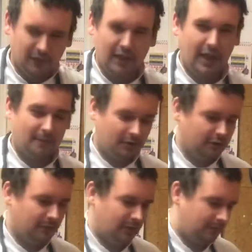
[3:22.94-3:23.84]
lemon
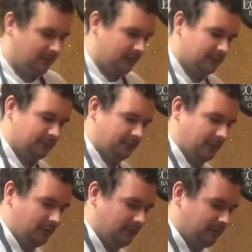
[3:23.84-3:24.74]
coming off it,
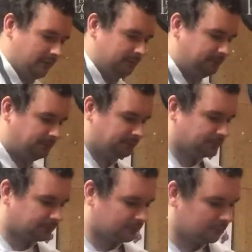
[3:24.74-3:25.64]
beautiful.
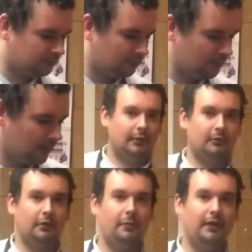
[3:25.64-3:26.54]
And we're
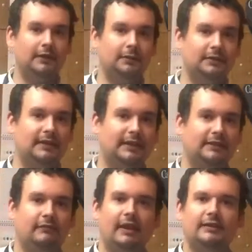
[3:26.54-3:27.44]
going to put that to one side
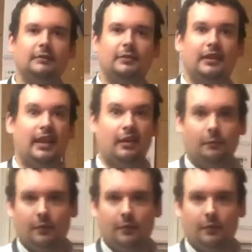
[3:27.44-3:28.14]
to rest and get on with